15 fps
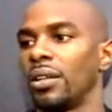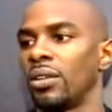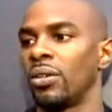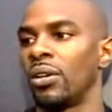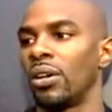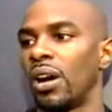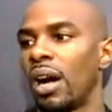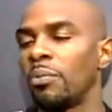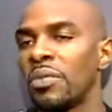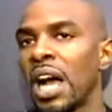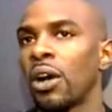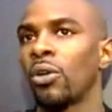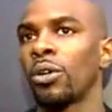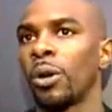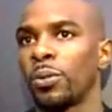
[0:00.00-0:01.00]
I'm
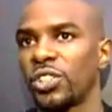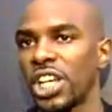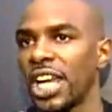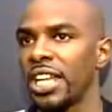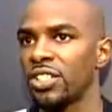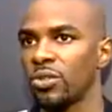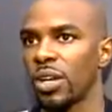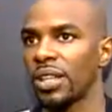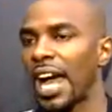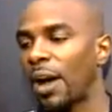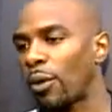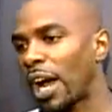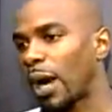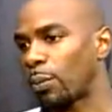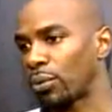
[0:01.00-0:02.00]
not going to change
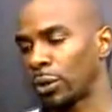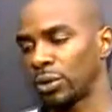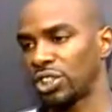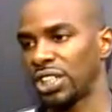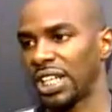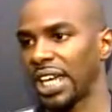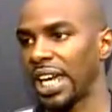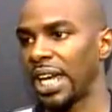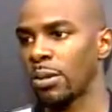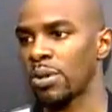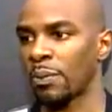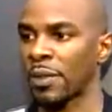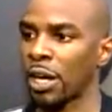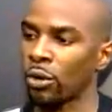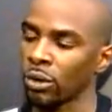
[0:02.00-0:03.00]
how I approach the games.
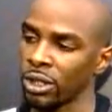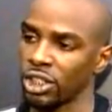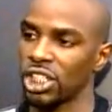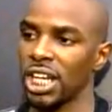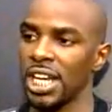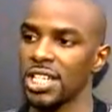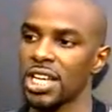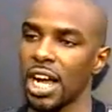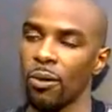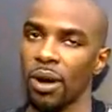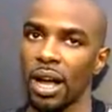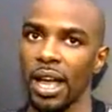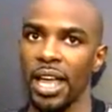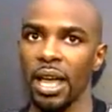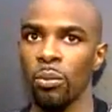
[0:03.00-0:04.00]
I'm not going to change how
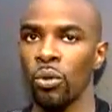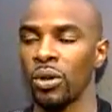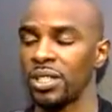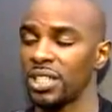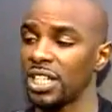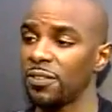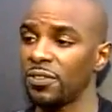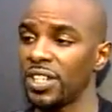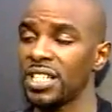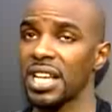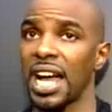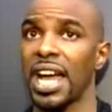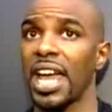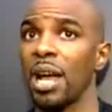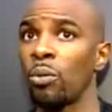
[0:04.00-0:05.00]
I am on defense,
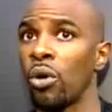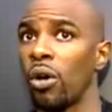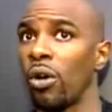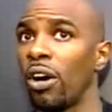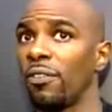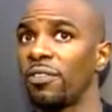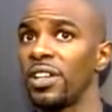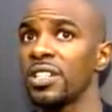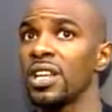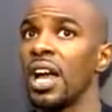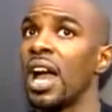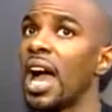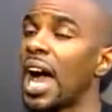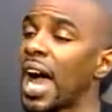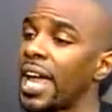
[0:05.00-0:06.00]
how I am on offense.
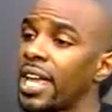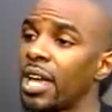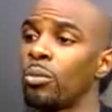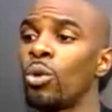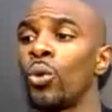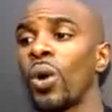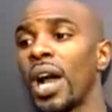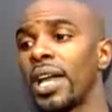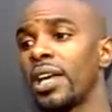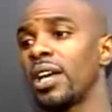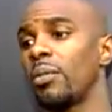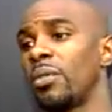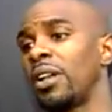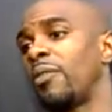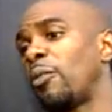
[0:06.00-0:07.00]
I am who I
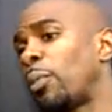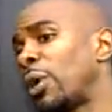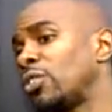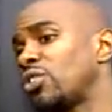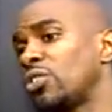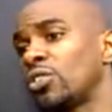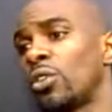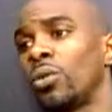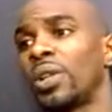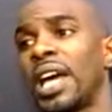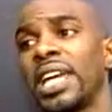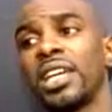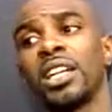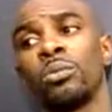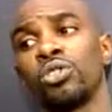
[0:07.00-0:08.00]
am, and if a person don't
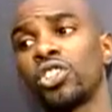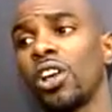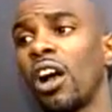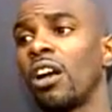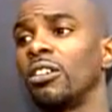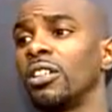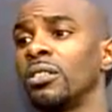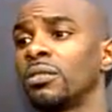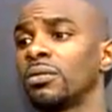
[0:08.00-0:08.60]
like it, I'm sorry.